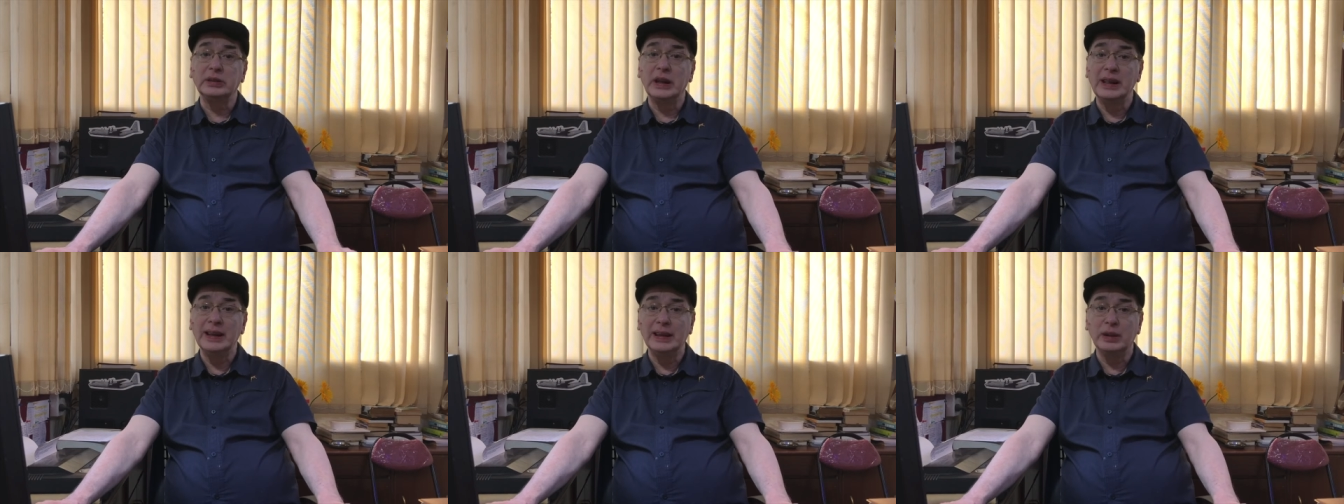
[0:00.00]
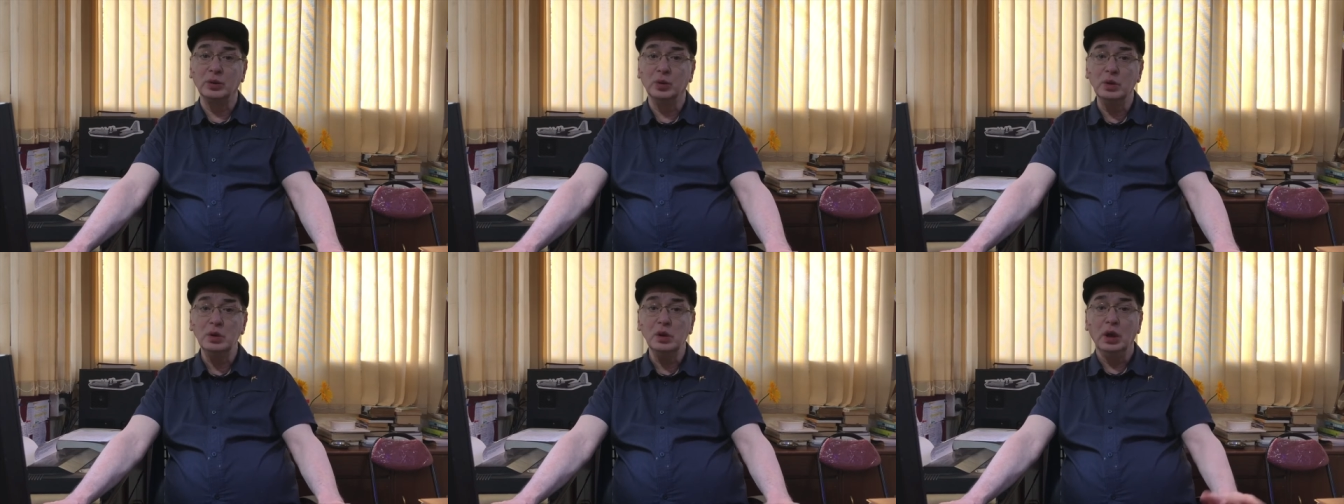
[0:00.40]
telling
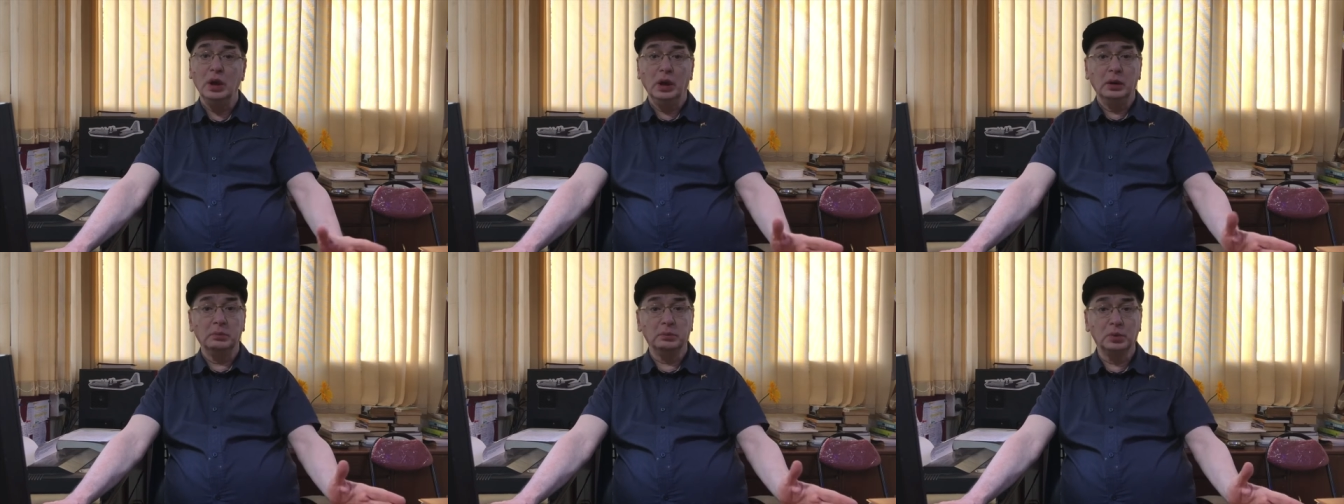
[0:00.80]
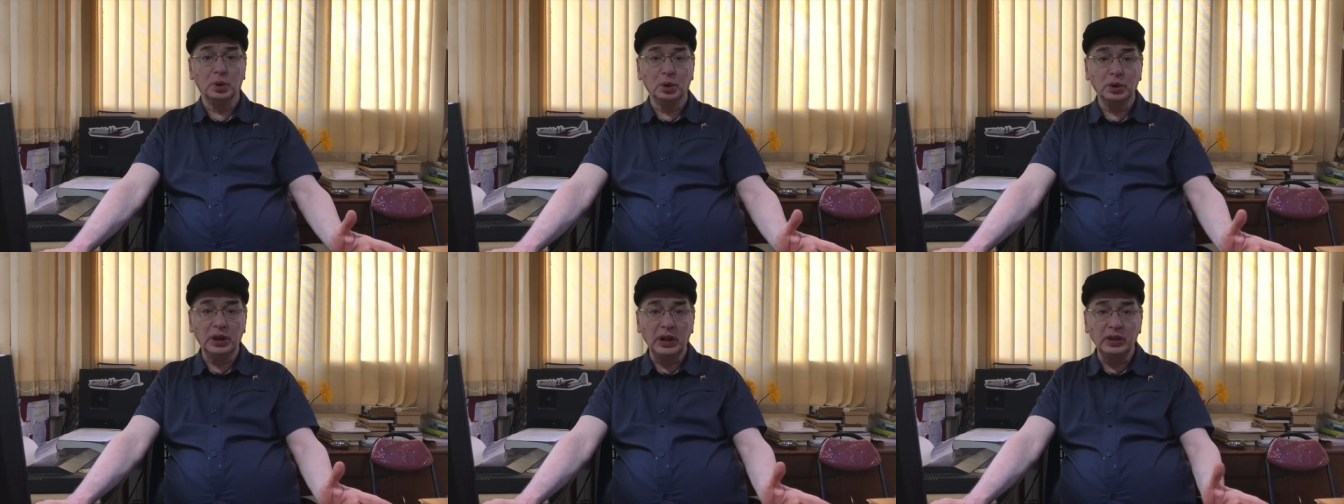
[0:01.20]
you,
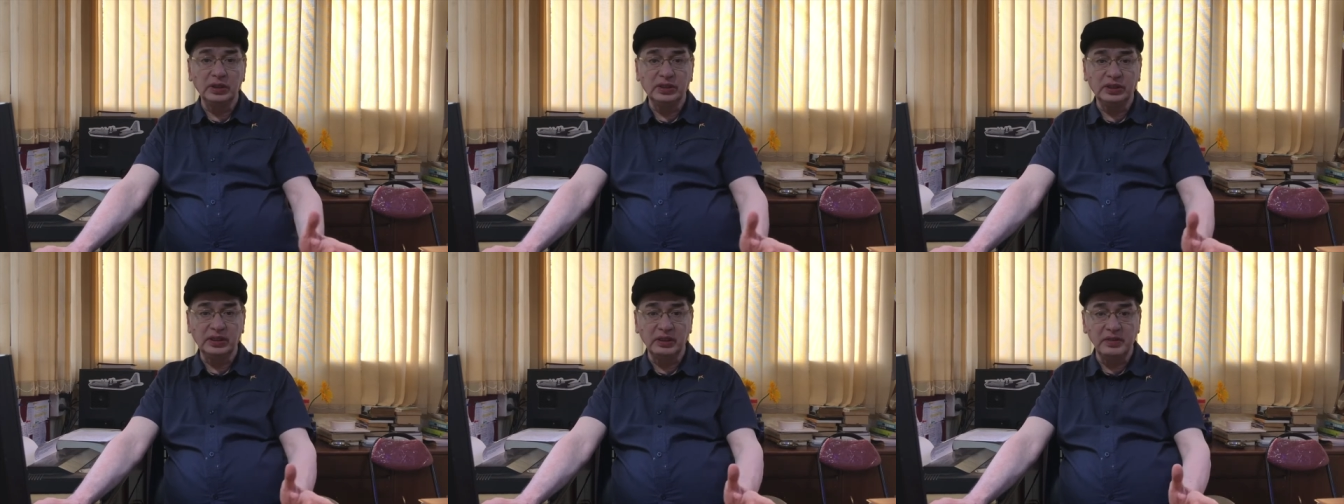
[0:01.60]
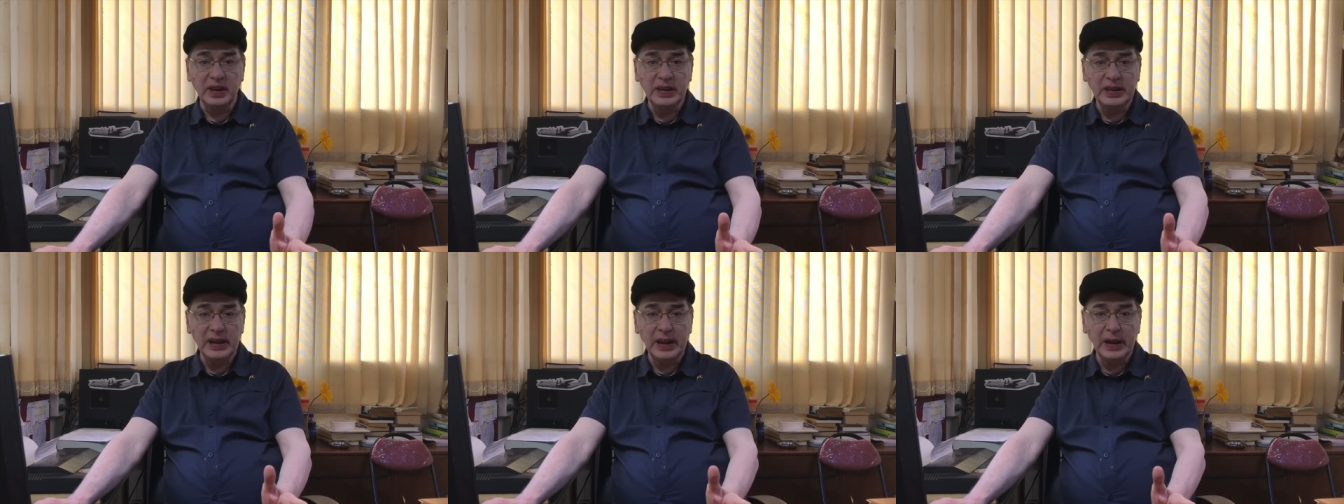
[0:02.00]
more than
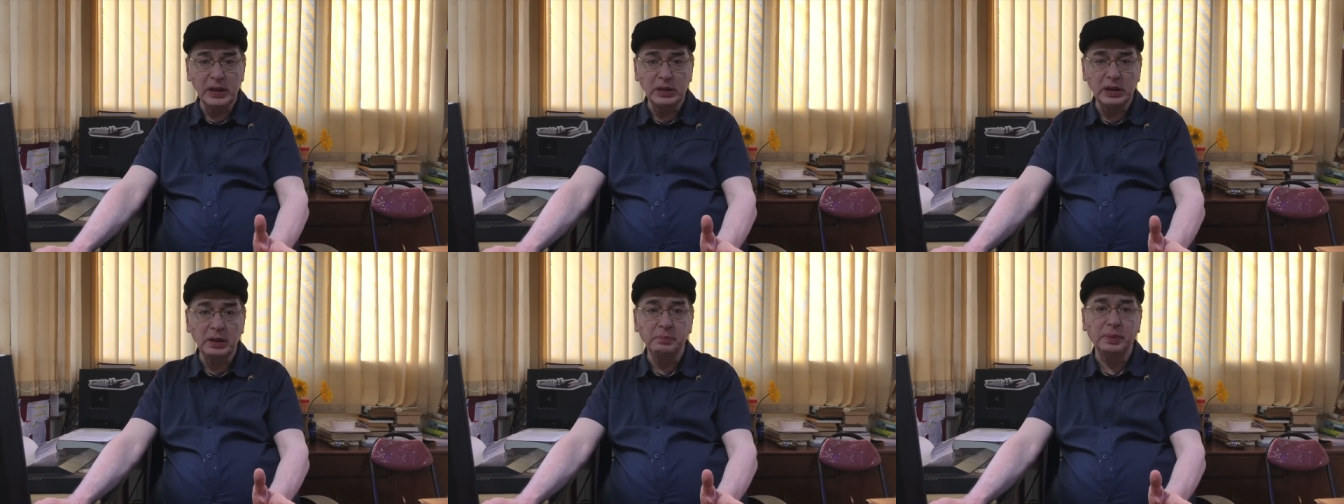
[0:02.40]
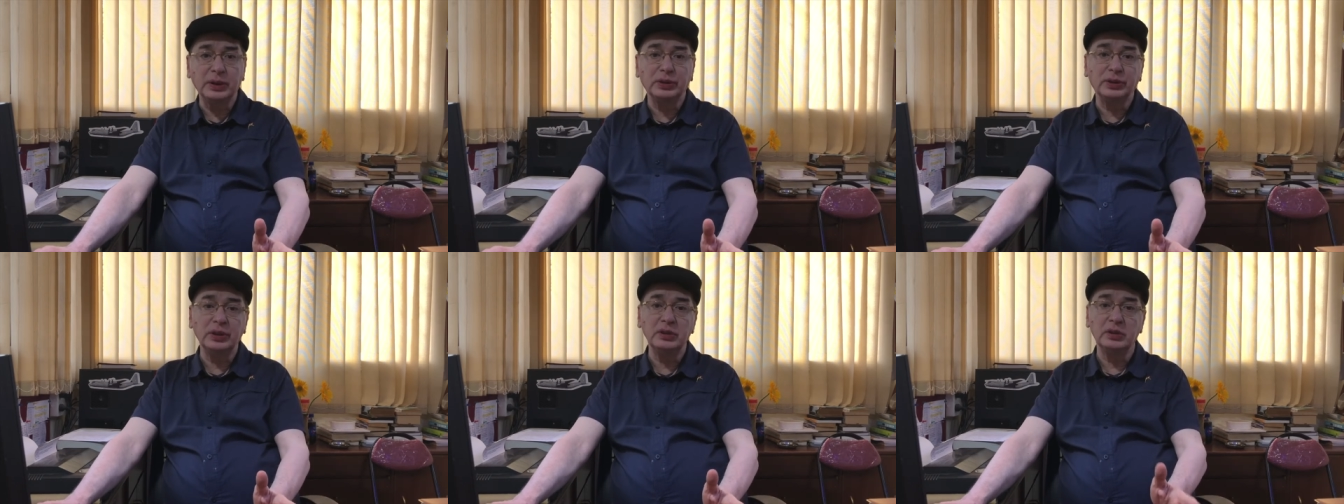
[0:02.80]

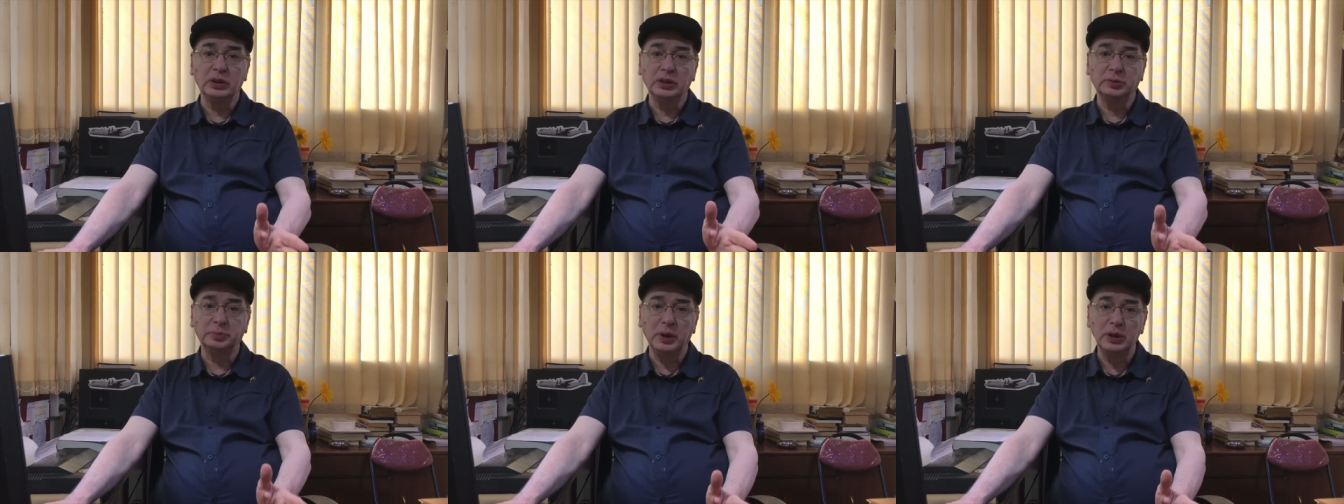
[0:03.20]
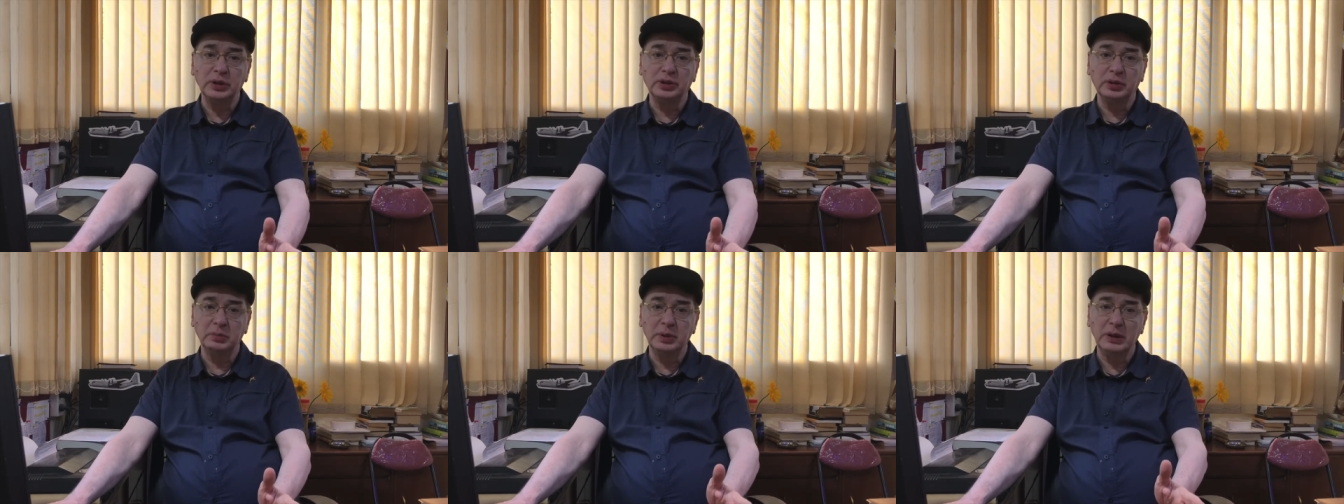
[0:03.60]
70-80%
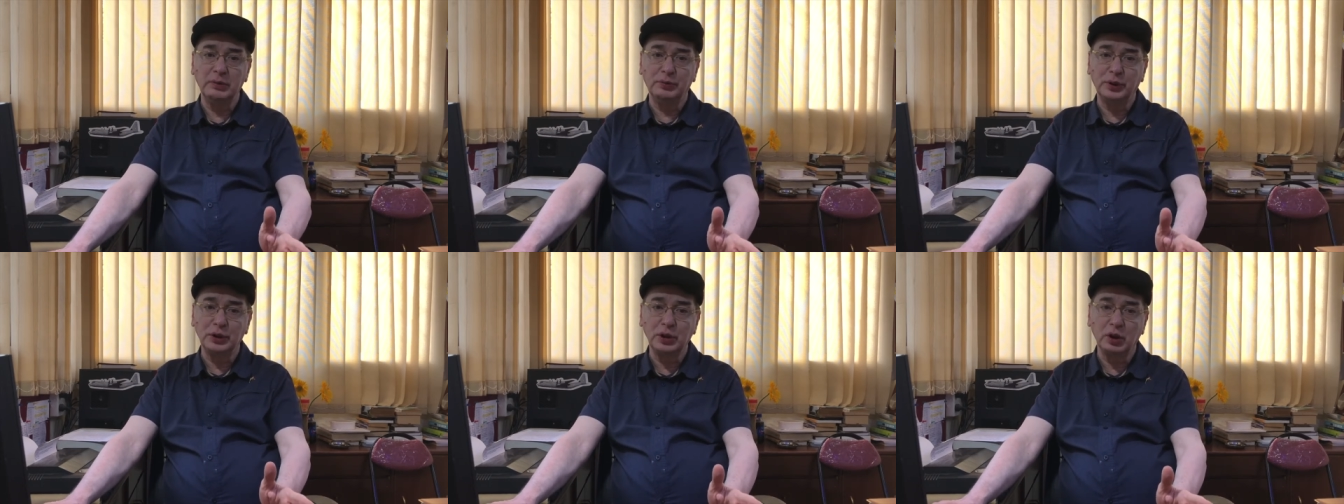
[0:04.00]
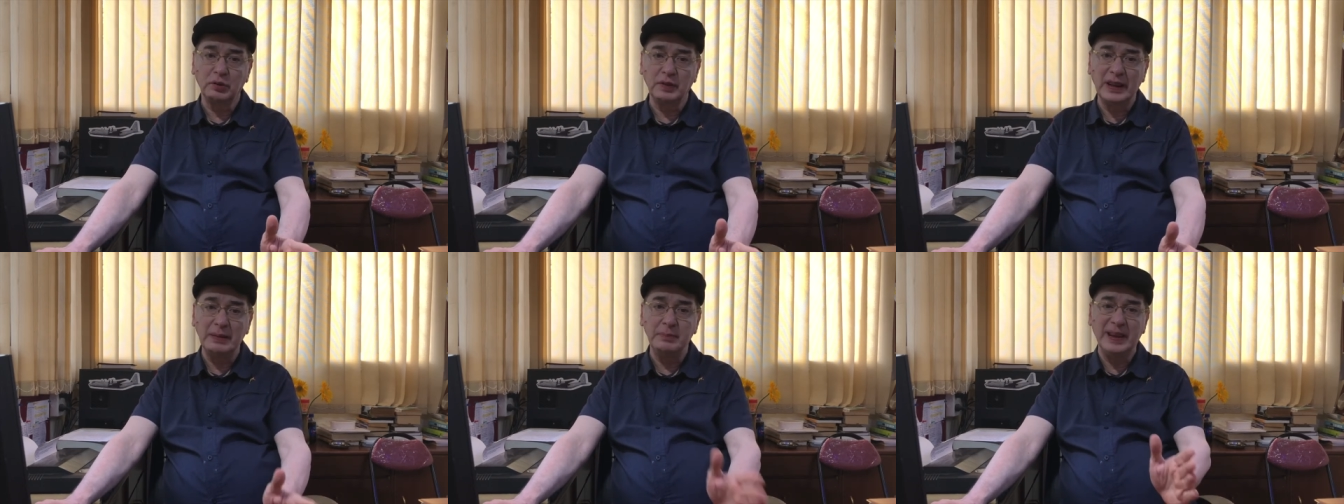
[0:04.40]
responsible for your
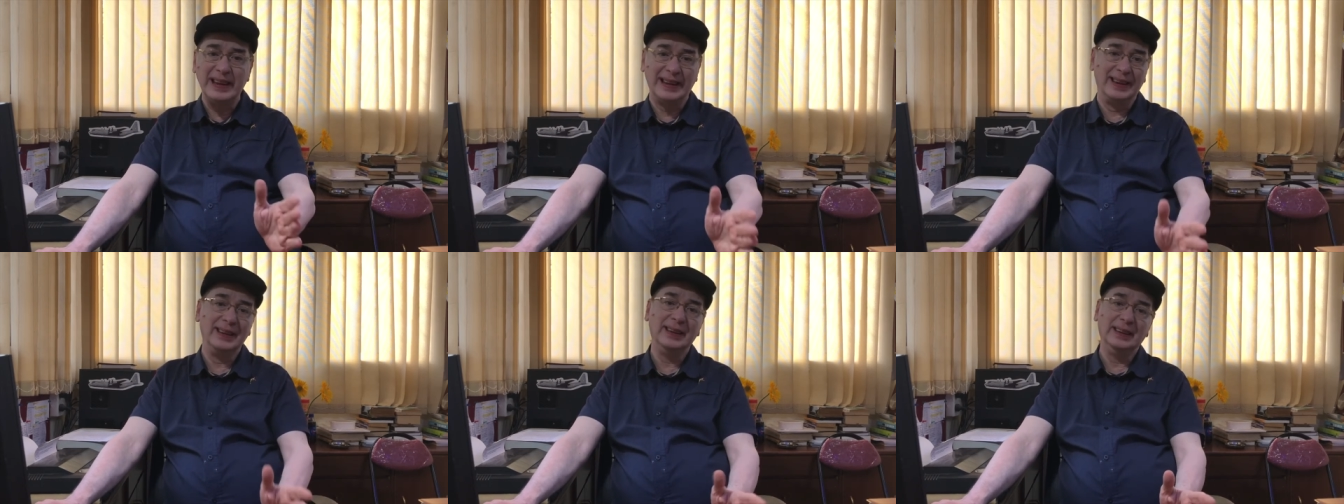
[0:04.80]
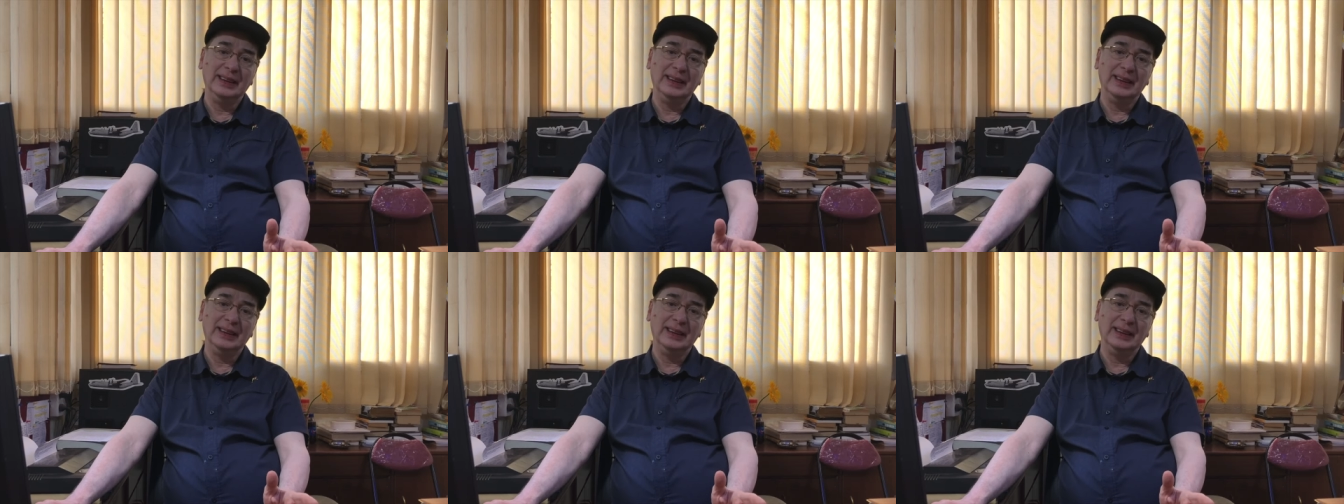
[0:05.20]
well-being,